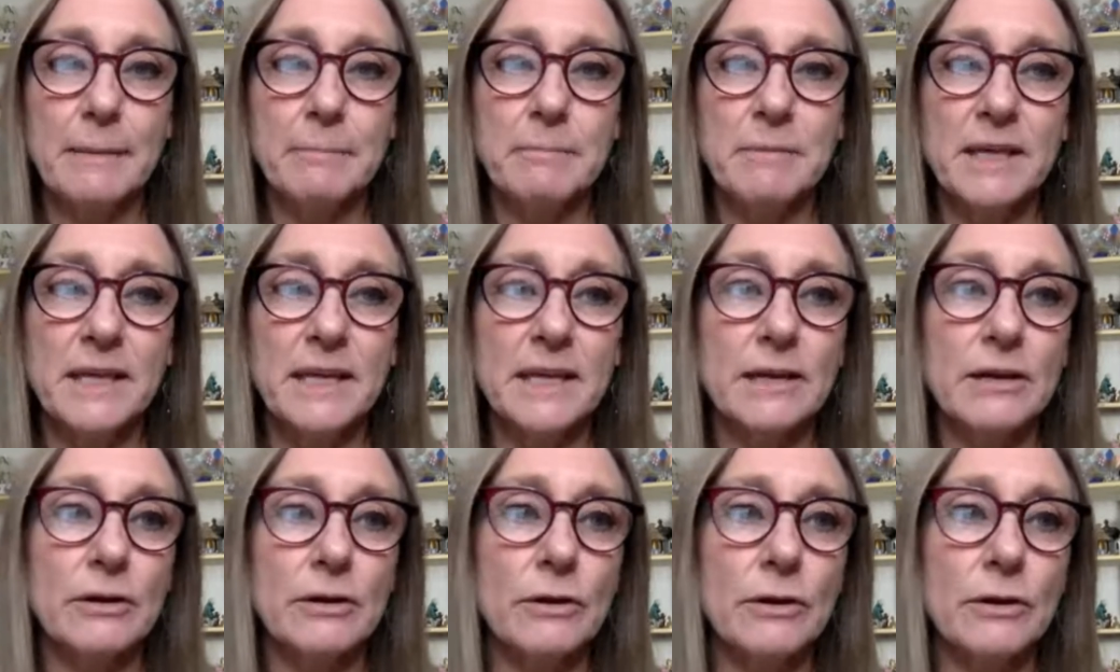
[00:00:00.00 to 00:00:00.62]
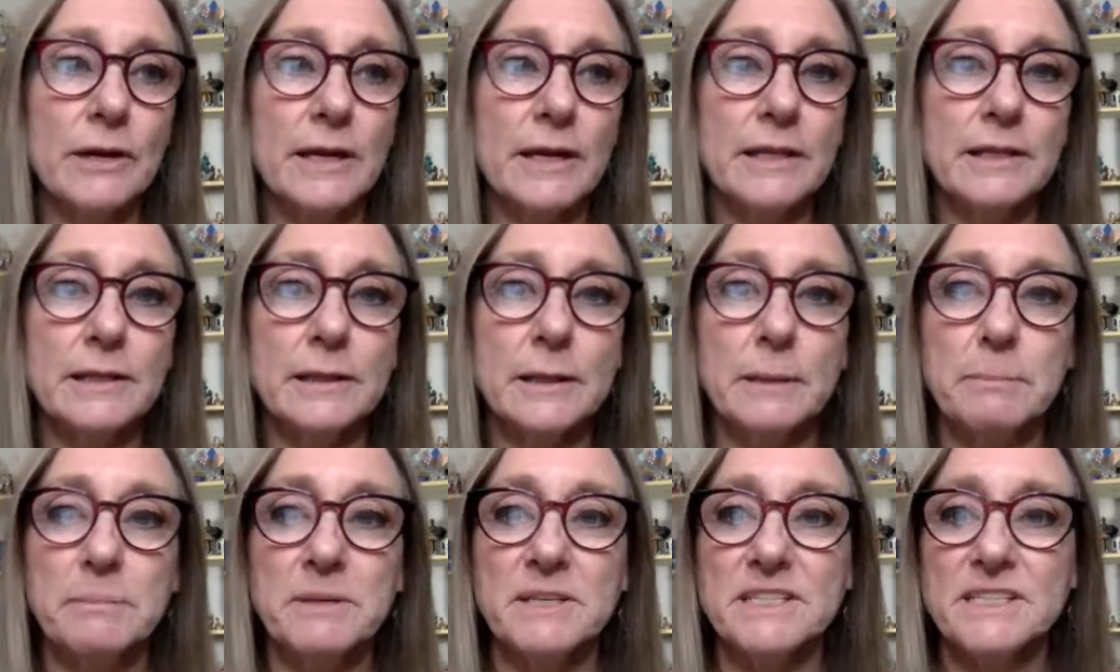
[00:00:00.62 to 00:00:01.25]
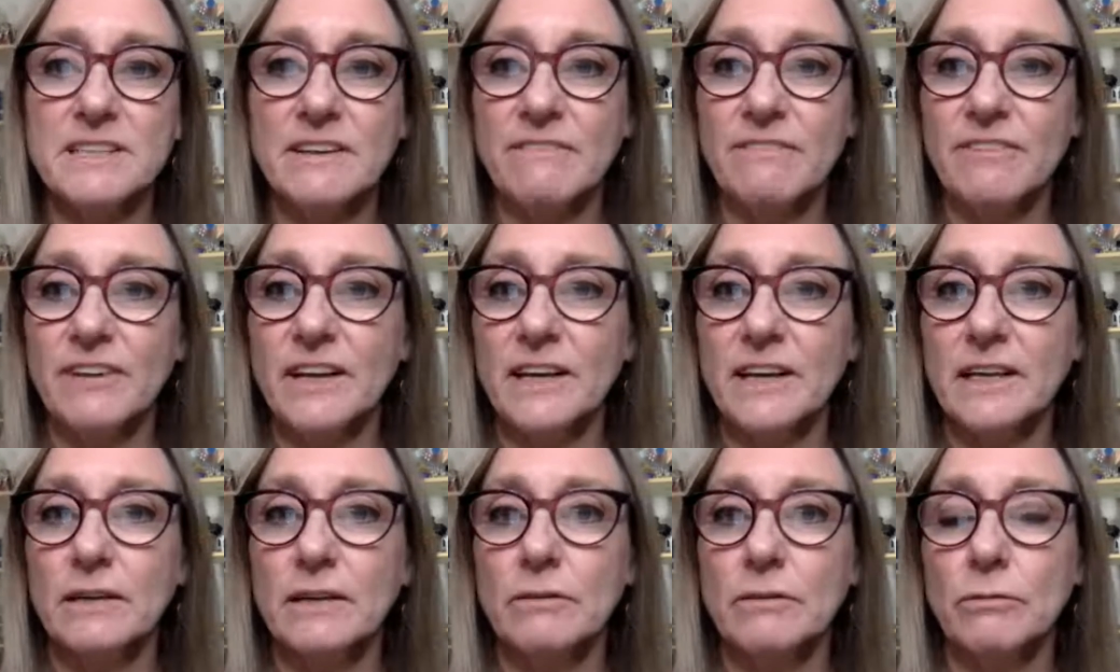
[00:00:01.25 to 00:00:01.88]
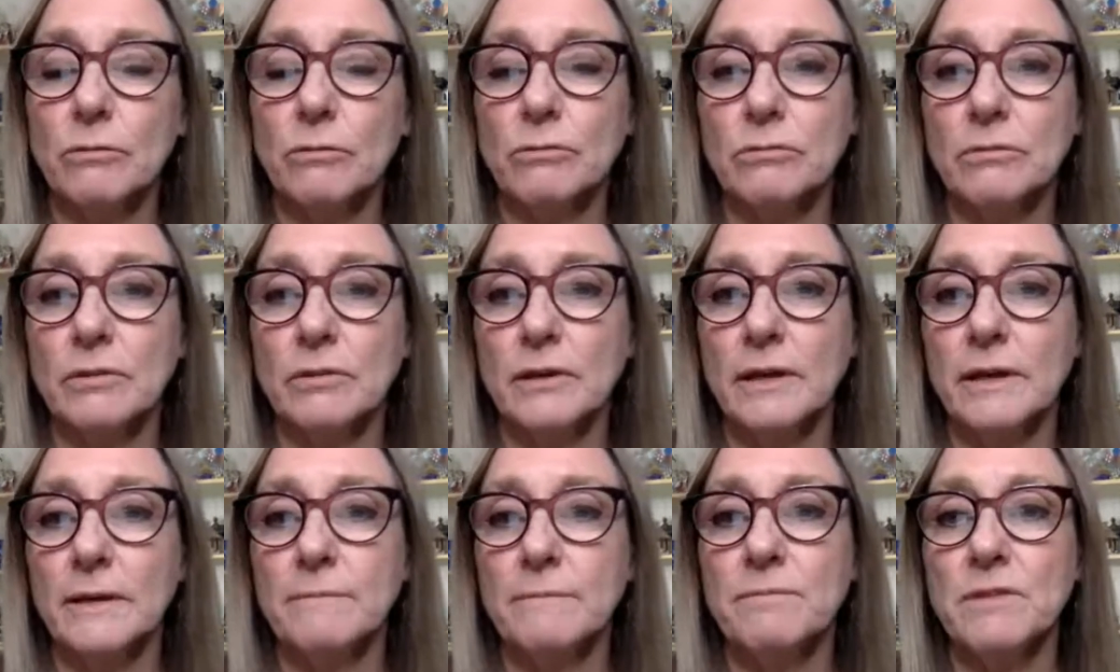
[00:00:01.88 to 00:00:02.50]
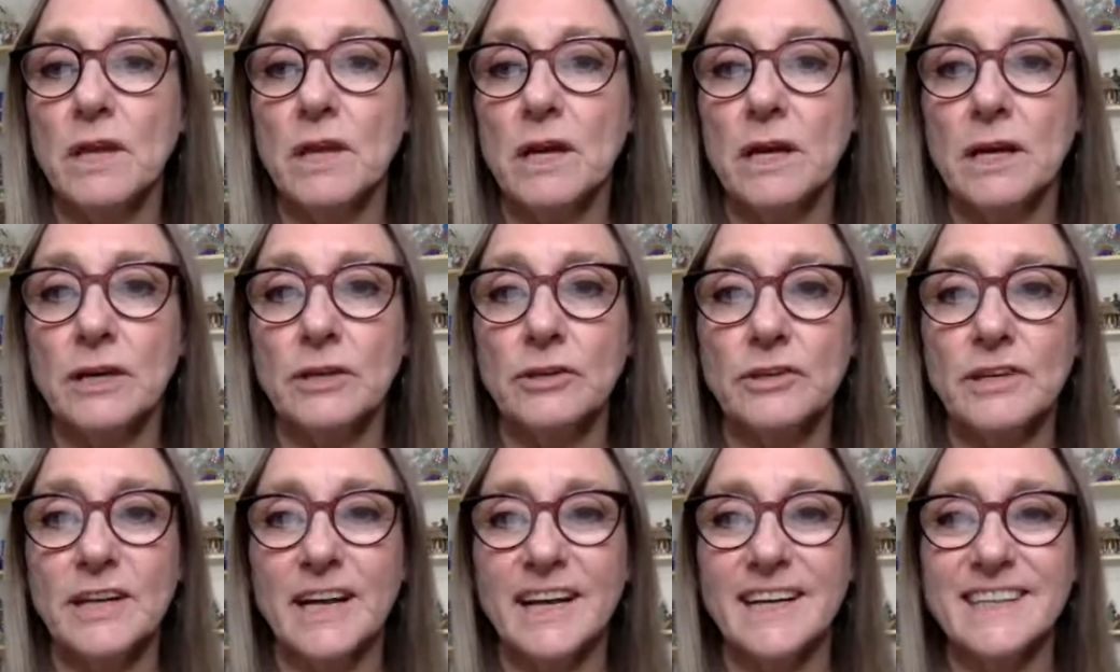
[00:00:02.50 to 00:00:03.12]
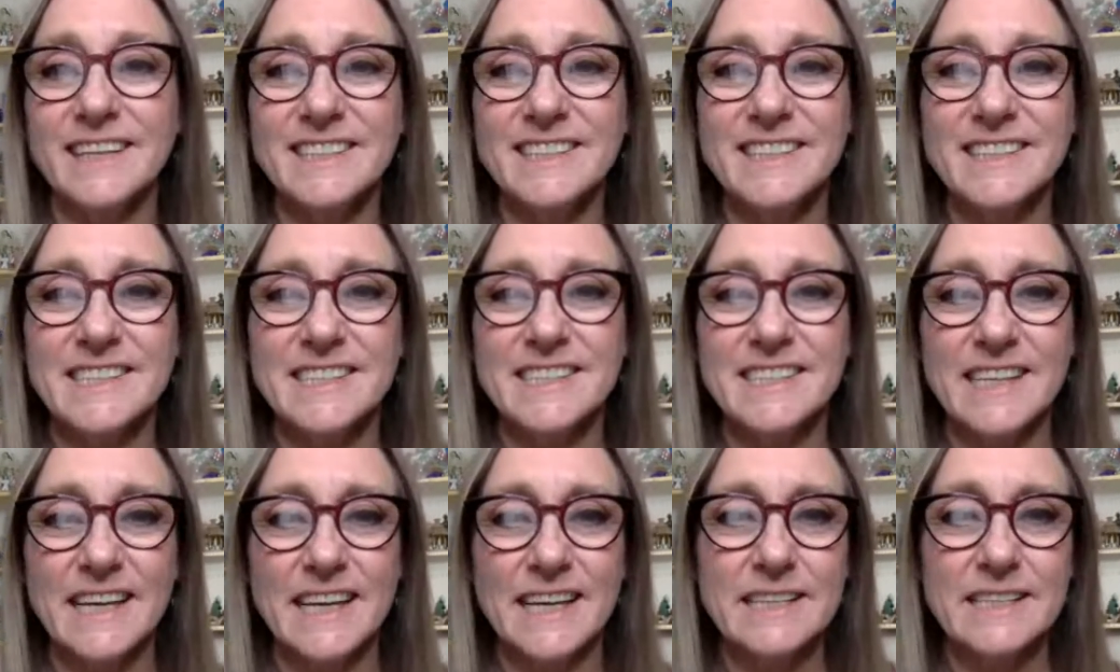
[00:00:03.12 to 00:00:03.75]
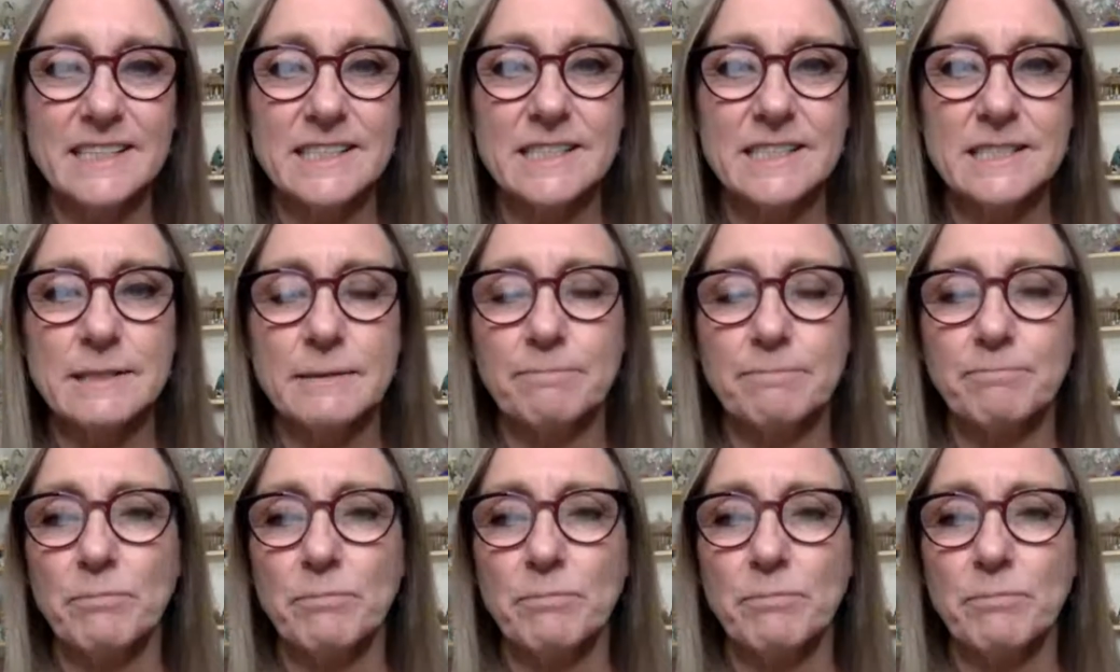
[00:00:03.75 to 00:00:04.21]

here in the Pacific in the United States.